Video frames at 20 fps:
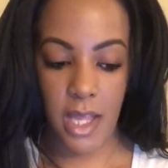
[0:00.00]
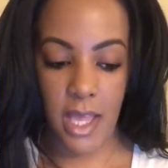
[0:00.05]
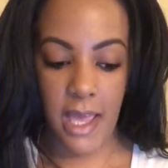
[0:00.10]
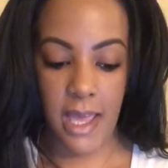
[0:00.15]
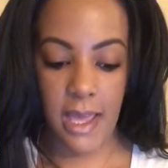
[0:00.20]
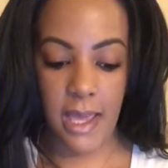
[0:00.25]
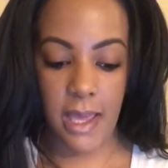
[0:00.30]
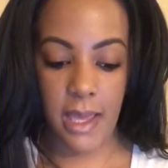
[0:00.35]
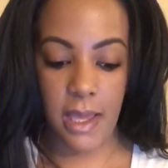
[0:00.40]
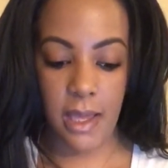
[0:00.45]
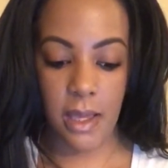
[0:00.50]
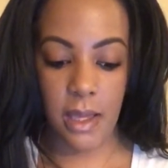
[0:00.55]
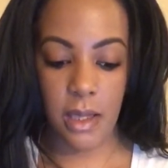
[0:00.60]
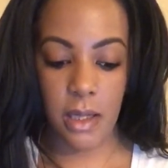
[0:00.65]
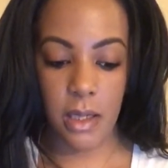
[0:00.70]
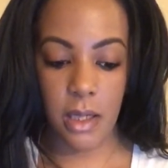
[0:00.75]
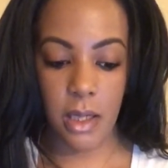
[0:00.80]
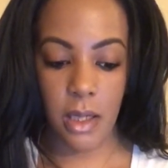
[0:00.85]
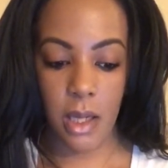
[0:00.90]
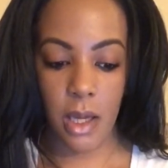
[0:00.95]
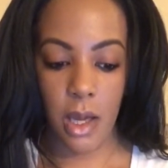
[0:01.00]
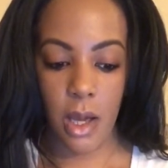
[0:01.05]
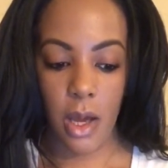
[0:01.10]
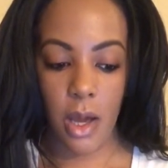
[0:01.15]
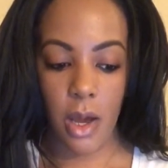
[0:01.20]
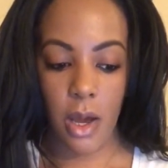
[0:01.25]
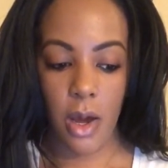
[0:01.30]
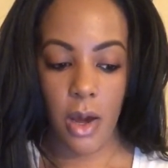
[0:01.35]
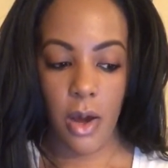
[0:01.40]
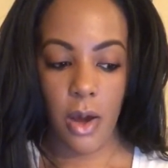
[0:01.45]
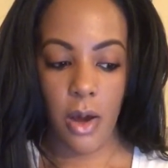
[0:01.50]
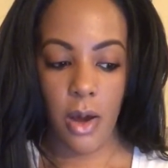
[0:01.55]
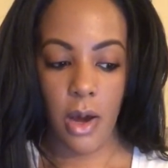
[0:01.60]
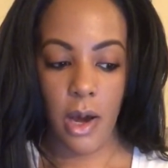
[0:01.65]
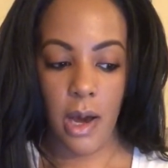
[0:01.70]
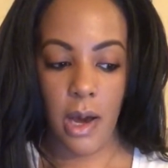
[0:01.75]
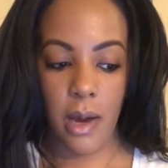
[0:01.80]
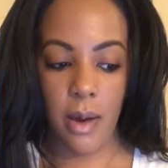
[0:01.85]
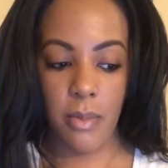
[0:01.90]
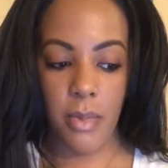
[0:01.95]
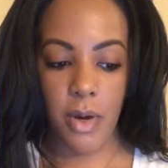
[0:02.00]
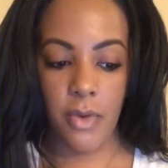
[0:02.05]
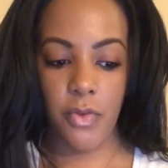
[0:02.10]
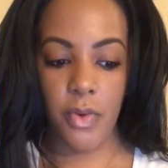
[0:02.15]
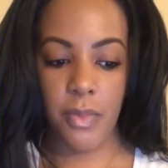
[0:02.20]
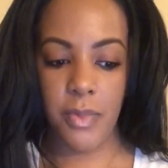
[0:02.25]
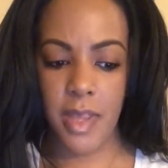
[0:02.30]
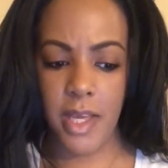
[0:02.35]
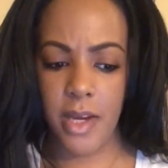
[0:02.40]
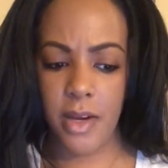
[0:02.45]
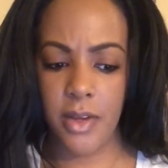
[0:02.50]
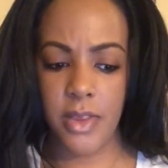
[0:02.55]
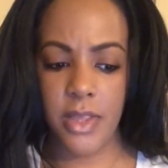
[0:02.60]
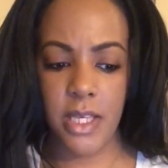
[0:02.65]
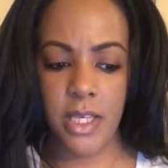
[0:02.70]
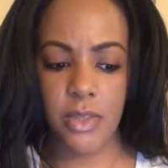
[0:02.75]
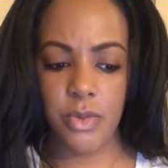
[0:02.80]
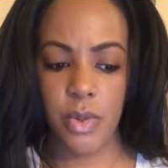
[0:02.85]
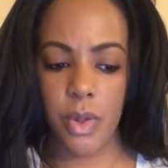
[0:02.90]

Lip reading: and from there, things